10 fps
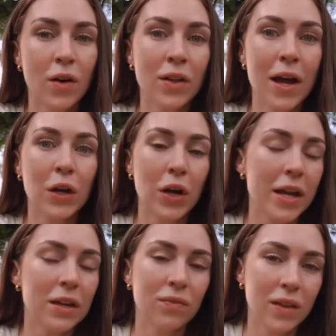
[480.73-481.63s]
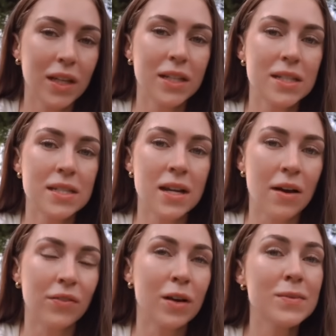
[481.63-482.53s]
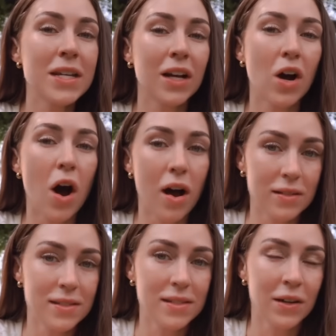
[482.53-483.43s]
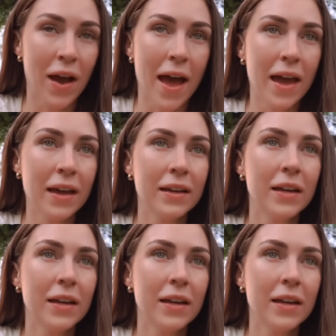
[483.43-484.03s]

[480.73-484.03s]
all that great convenience stuff comes at a cost, okay?